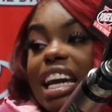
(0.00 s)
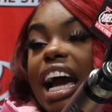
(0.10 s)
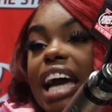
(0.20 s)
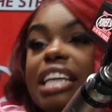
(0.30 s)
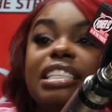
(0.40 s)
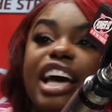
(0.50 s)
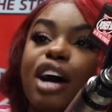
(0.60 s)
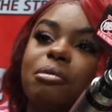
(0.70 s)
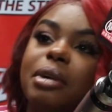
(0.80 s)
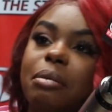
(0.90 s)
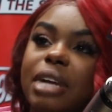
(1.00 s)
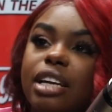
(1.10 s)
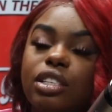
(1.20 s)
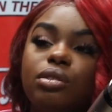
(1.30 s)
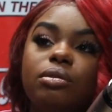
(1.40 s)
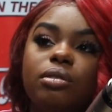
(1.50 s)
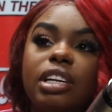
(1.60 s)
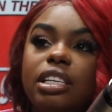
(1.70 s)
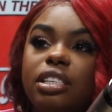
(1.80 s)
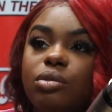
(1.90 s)
And he got his album coming out too,
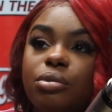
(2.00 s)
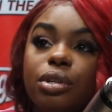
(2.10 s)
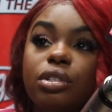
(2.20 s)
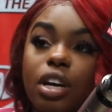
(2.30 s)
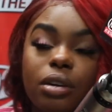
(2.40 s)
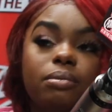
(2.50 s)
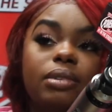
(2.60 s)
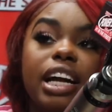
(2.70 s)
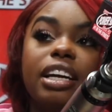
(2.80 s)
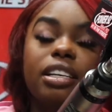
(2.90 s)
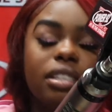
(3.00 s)
and it's real dope. Like,